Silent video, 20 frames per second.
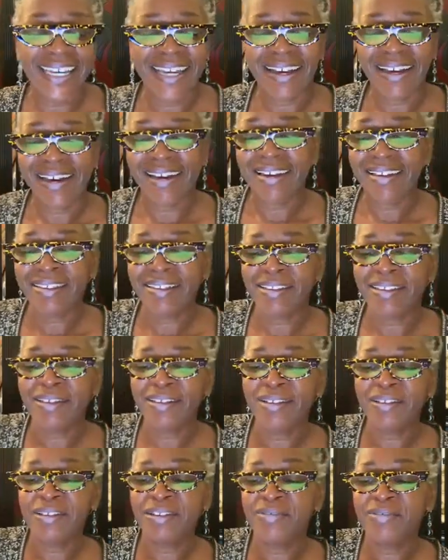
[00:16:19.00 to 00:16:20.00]
I
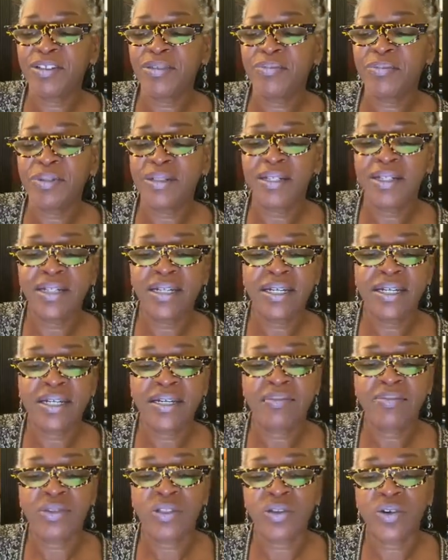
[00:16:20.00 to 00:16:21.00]
love to play
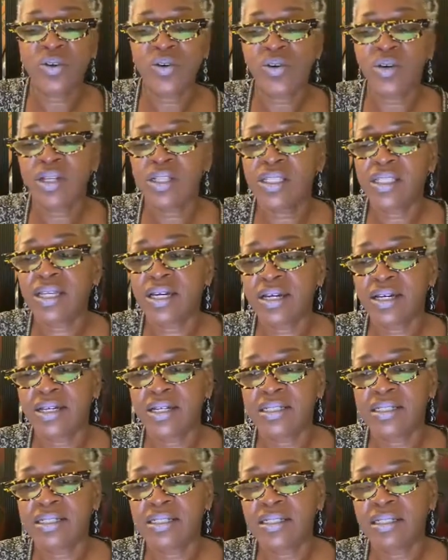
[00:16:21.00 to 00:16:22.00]
games
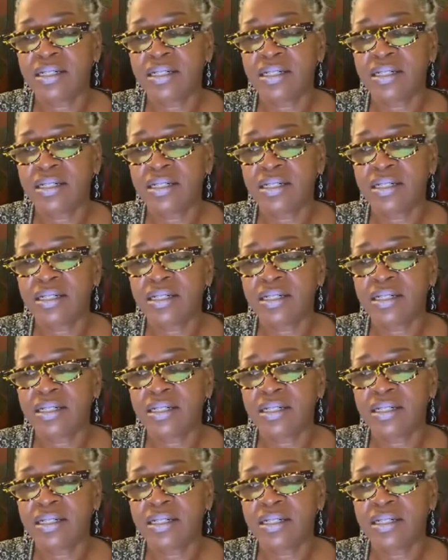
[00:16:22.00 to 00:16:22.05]
online.